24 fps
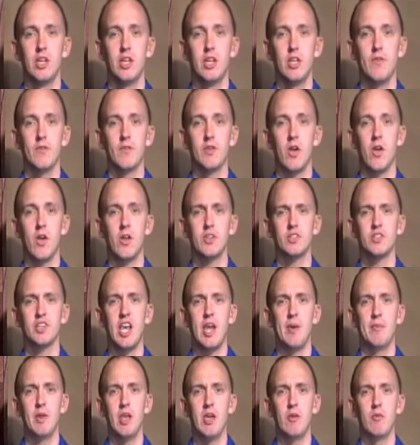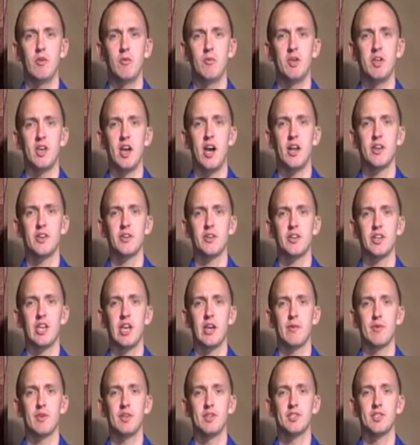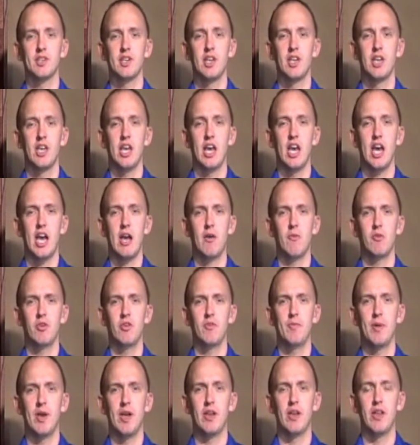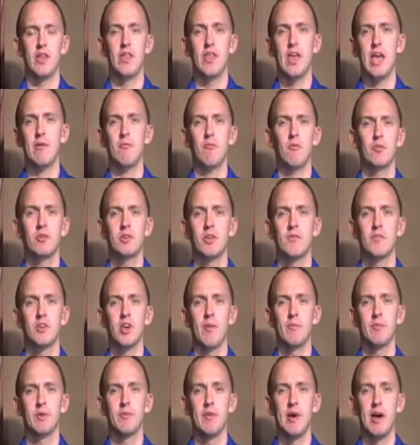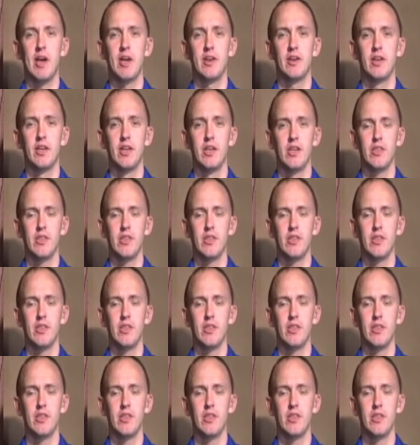if College Game Day would be on your campus, I would have been, that wouldn't have come to mind.